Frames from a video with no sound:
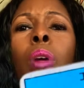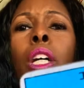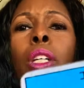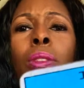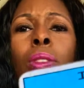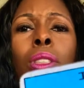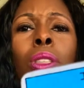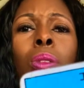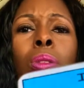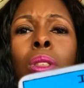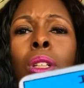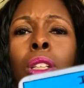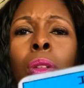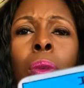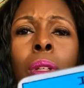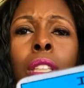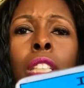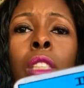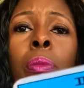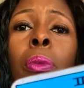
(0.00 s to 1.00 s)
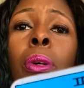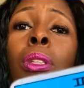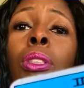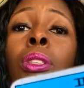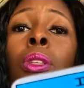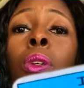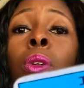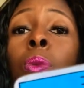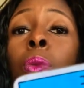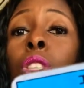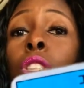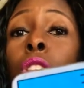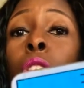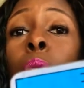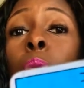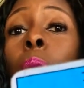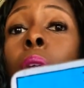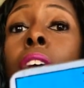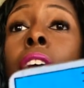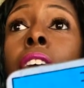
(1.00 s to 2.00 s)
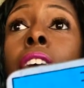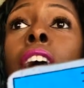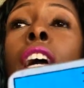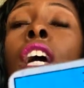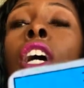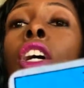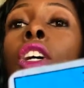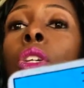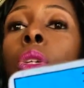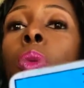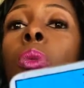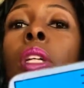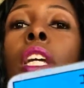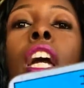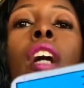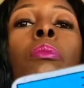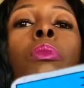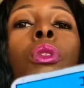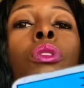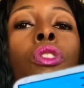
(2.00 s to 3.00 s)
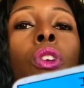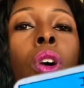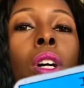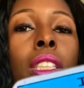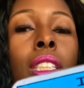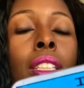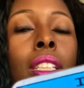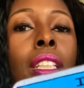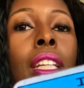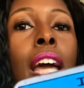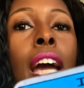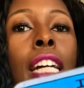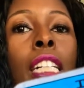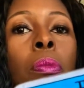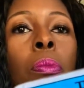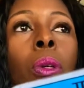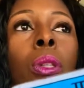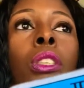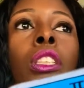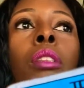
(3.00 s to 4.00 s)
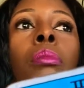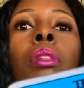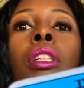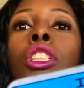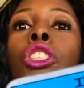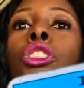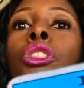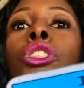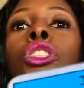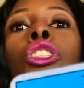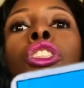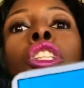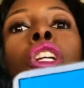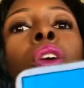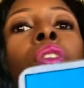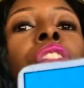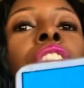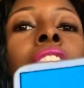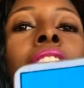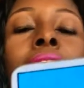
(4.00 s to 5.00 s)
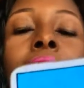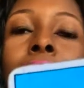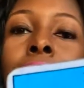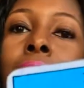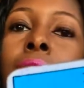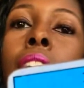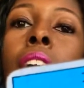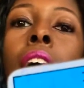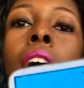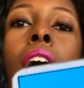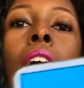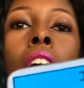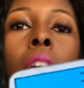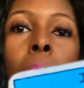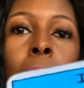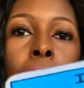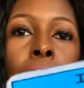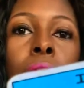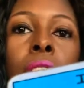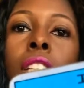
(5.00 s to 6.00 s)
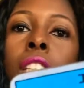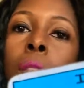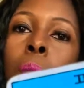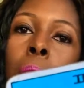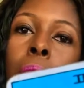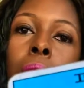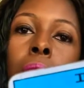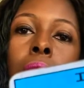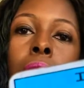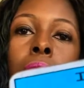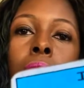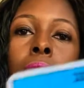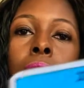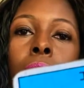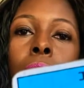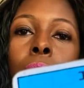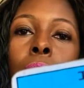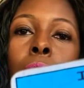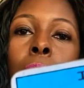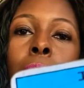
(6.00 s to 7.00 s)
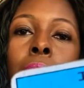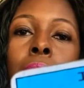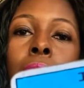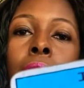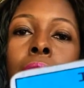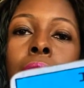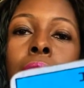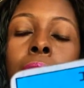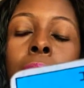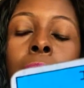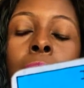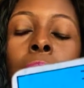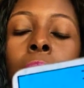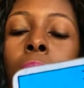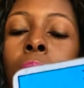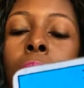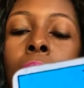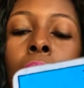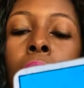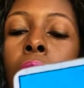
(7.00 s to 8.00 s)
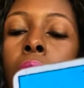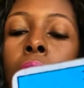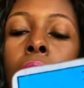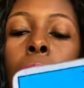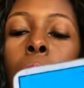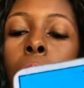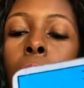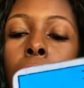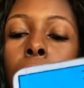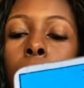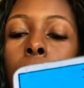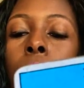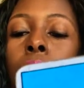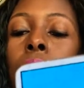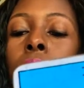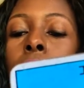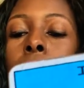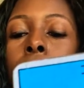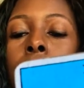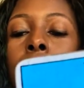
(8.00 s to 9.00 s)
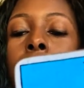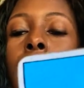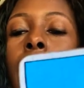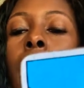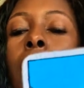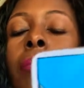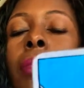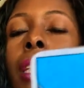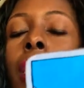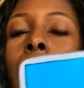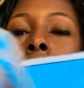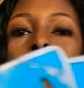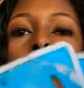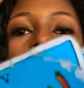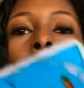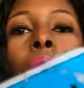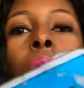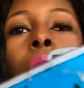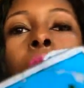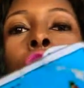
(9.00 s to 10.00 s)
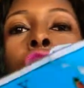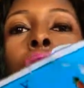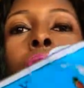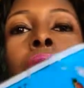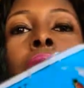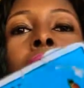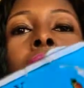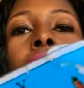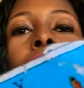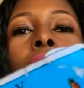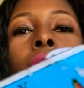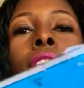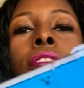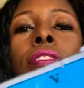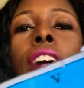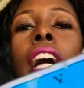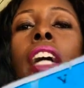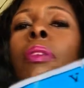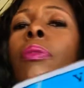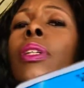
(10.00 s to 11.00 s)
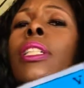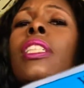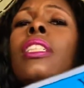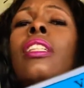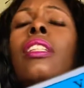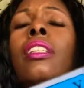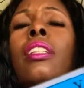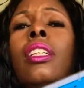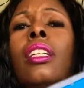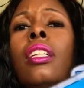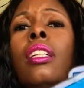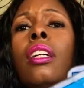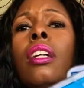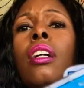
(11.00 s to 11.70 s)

you're still dealing with this person, or which is why you can't move on to the next person because you're still thinking about this person. You know what I'm saying? I really do feel like it's time to let go. Did you guys have a fight recently?